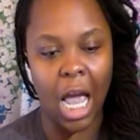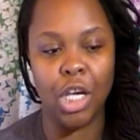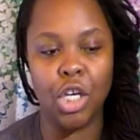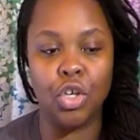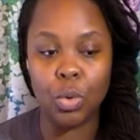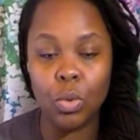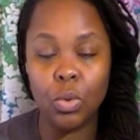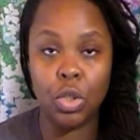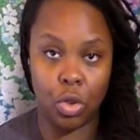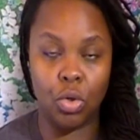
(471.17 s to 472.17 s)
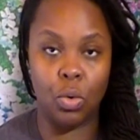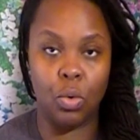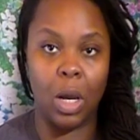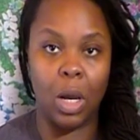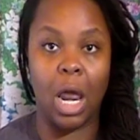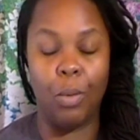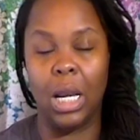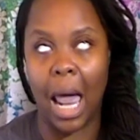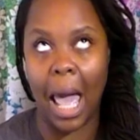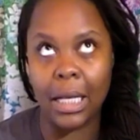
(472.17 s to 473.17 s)
I used to, and I would
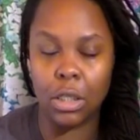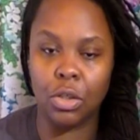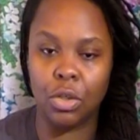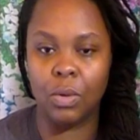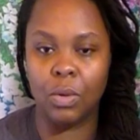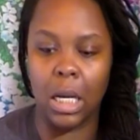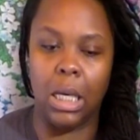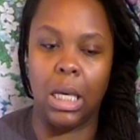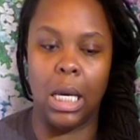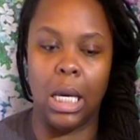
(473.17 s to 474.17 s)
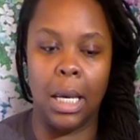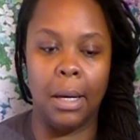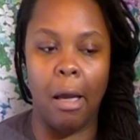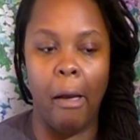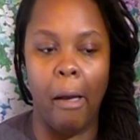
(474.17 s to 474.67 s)
like to do that again.